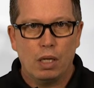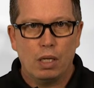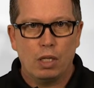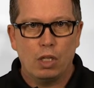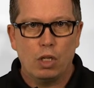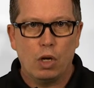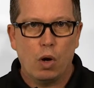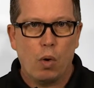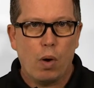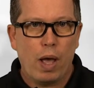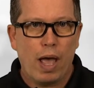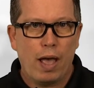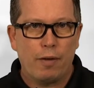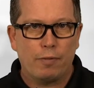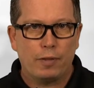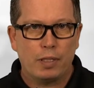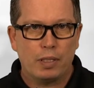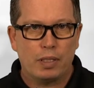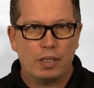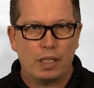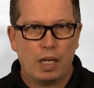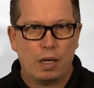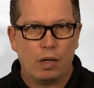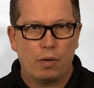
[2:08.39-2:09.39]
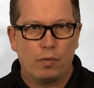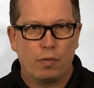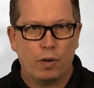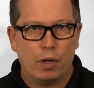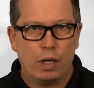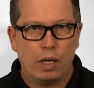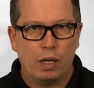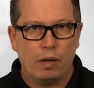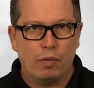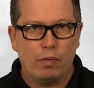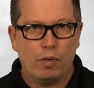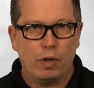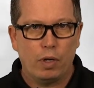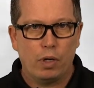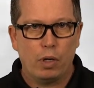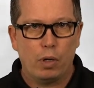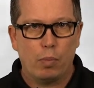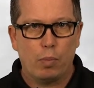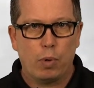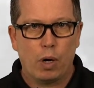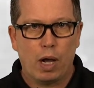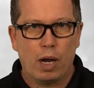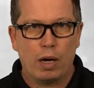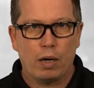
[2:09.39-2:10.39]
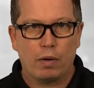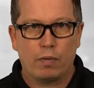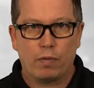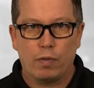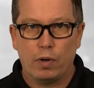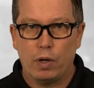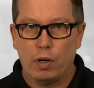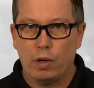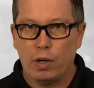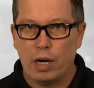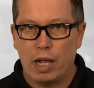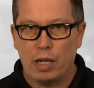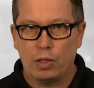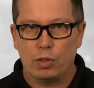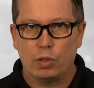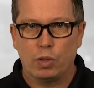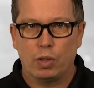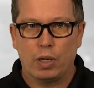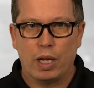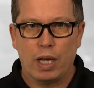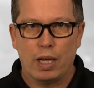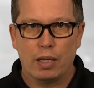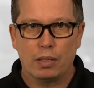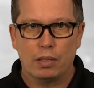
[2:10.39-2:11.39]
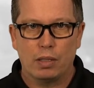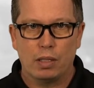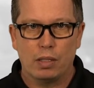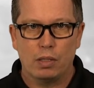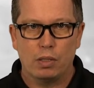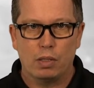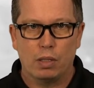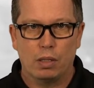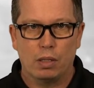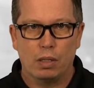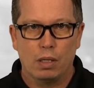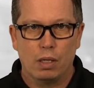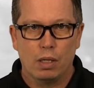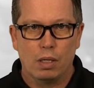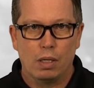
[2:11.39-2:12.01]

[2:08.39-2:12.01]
You don't have to settle for an inferior product for your natural gas engine.